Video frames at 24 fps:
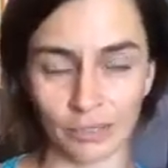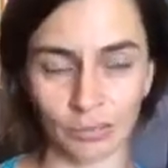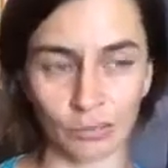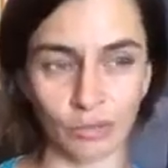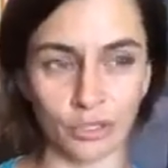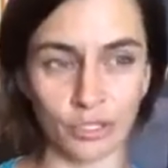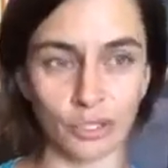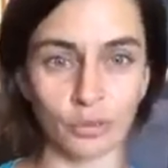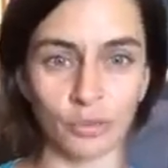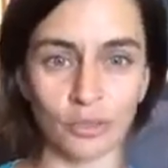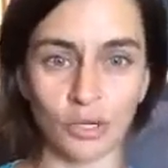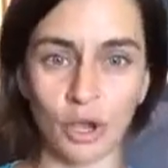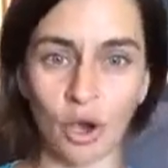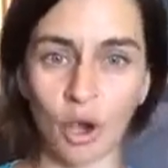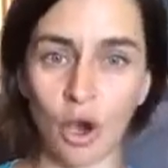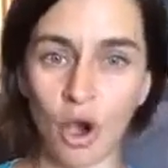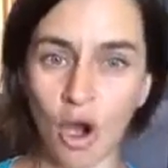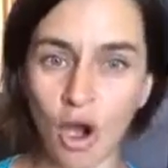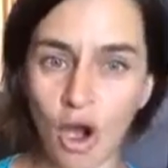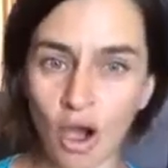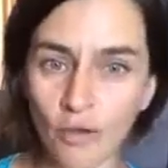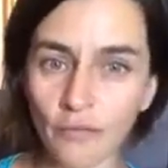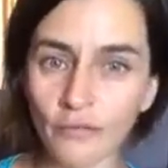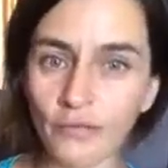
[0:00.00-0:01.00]
which we
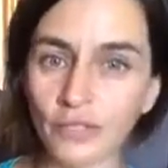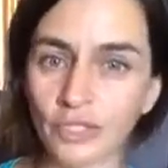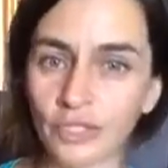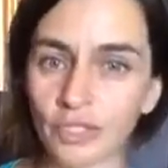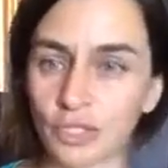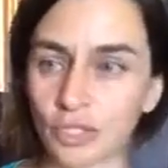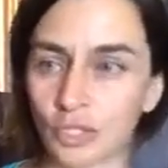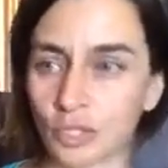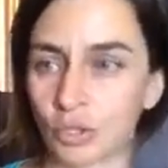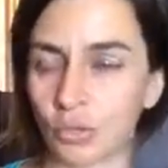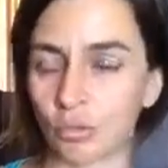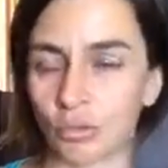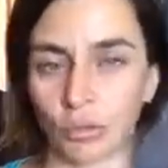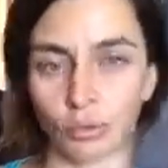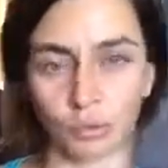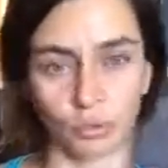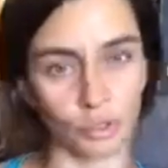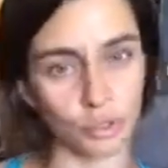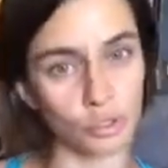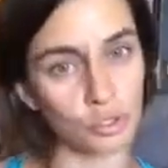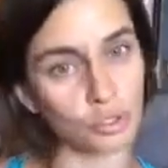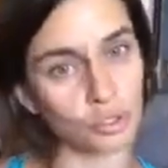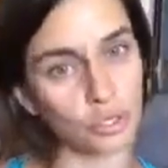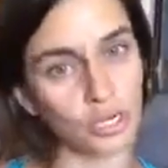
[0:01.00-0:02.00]
often do when we're
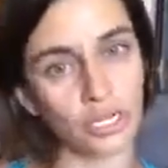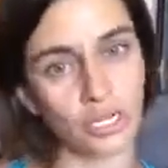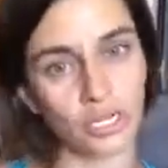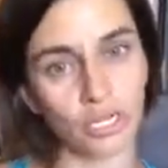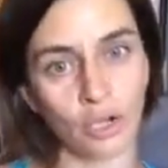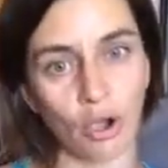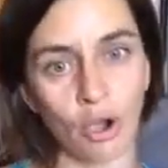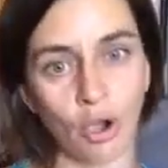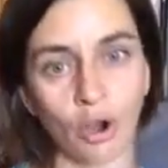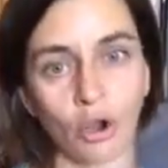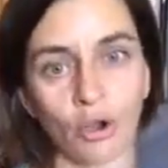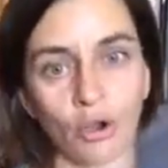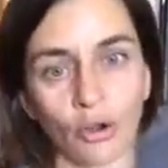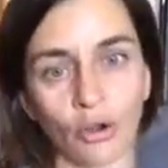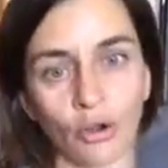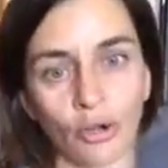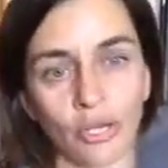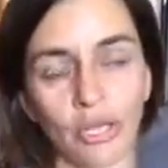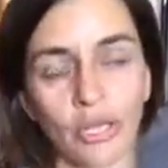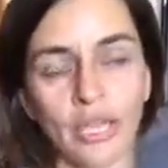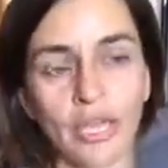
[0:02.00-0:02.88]
training hard